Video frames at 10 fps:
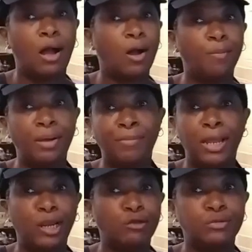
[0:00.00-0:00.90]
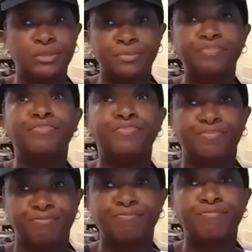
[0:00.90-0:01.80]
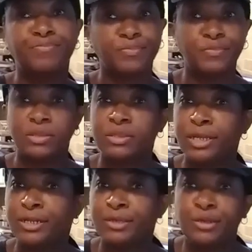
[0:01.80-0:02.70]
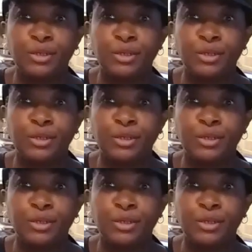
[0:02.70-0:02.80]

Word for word: all by my lonesome. Just telling you the